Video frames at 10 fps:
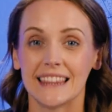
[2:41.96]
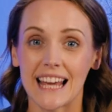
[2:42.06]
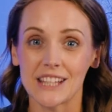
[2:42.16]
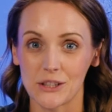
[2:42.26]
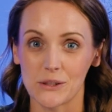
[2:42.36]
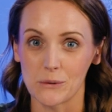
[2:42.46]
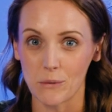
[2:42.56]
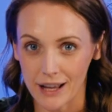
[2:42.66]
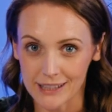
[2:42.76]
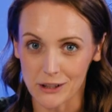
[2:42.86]
Let's use the
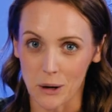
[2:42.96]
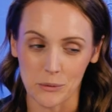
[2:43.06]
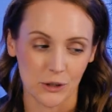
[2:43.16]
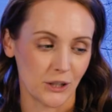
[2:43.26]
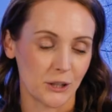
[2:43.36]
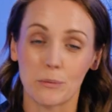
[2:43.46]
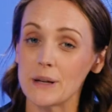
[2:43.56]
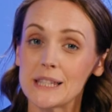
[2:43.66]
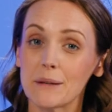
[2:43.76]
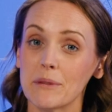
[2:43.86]
wireless option to
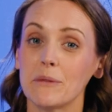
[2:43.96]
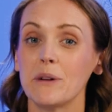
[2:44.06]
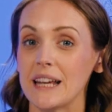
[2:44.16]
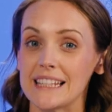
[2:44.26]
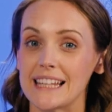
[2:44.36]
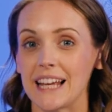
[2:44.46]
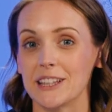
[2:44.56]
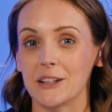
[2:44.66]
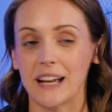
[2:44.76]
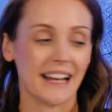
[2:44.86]
print something we can take
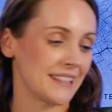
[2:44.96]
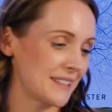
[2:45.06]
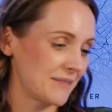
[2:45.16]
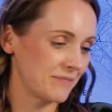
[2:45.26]
a look at.